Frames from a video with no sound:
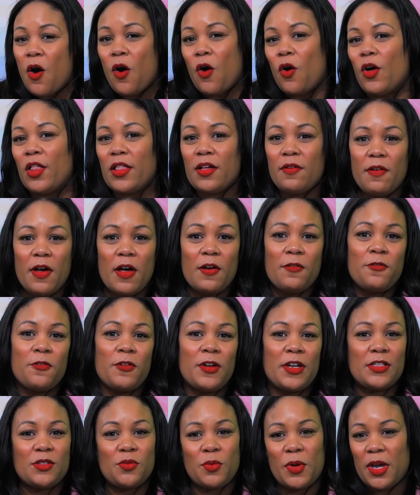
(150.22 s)
All of our
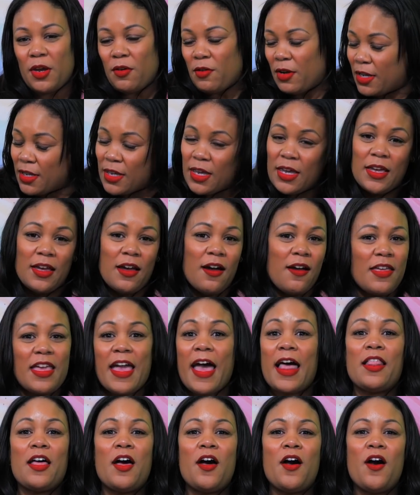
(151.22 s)
friends wearing
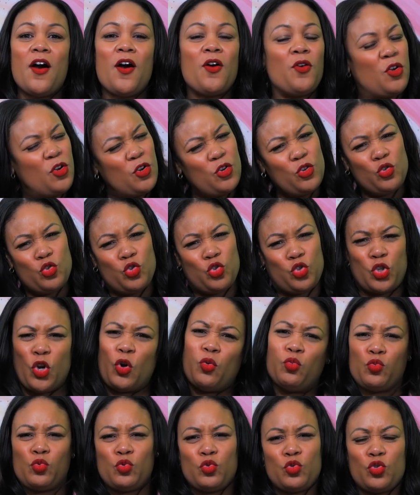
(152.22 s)
yellow.
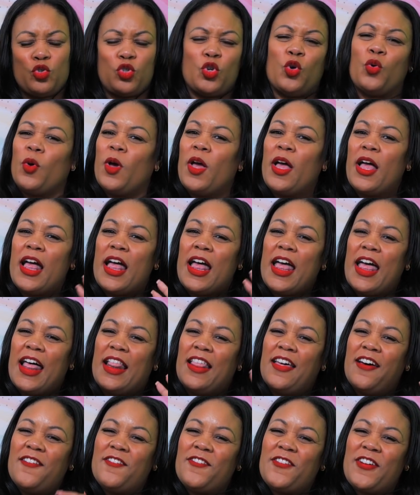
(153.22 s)
Choo, choo.
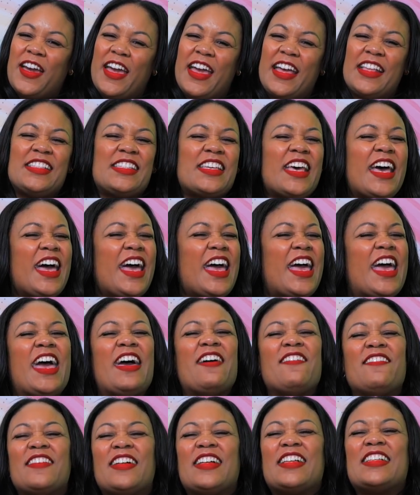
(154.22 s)
Hello, friends.
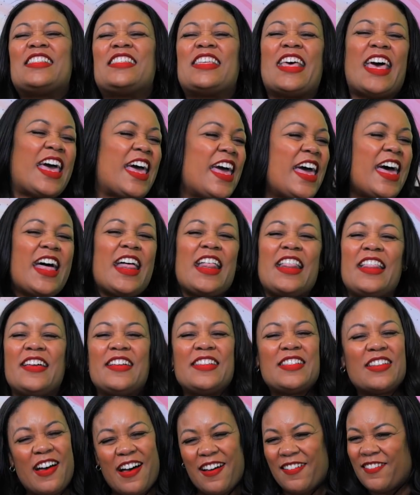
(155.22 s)
And we'll say
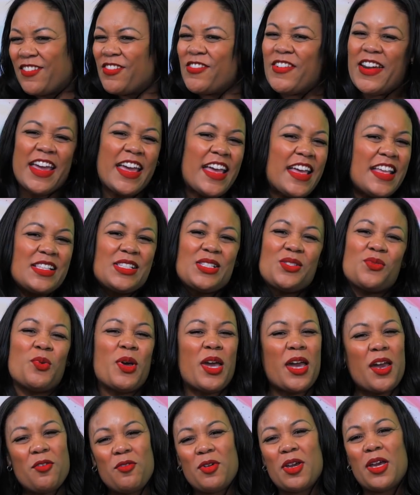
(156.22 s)
hello to our friends
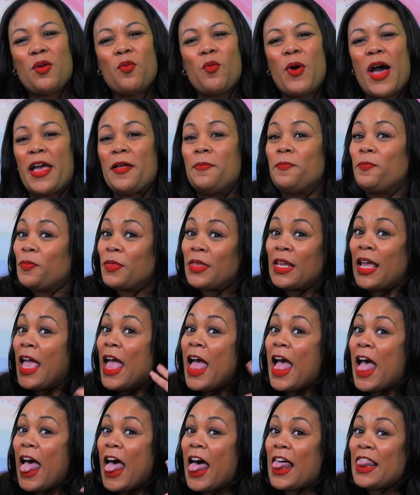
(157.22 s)
wearing white.
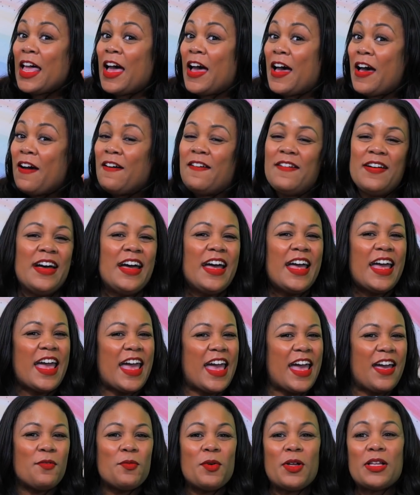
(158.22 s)
Hello.
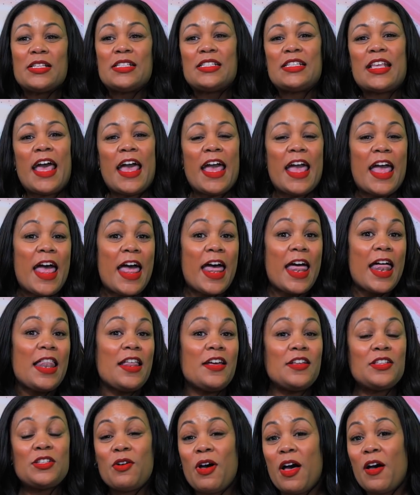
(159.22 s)
And we'll say
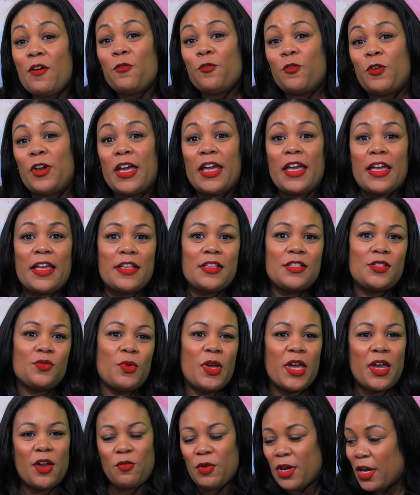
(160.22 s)
hello to our friends
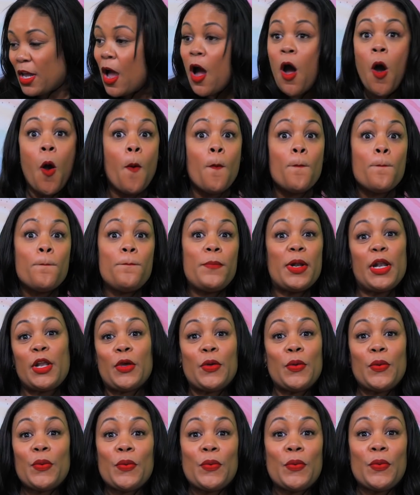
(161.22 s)
wearing
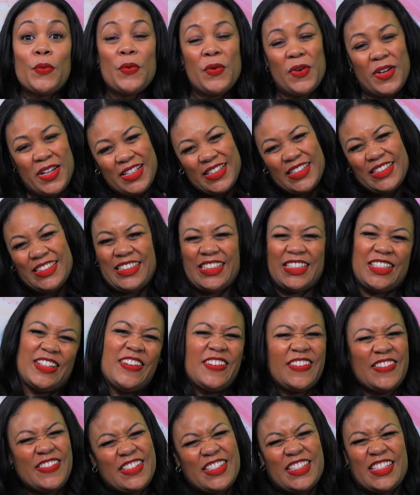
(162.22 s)
blue.
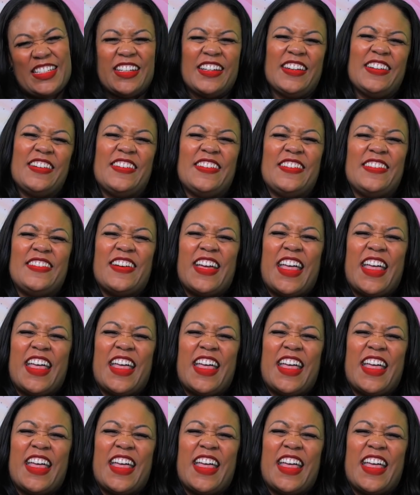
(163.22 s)
Choo, choo.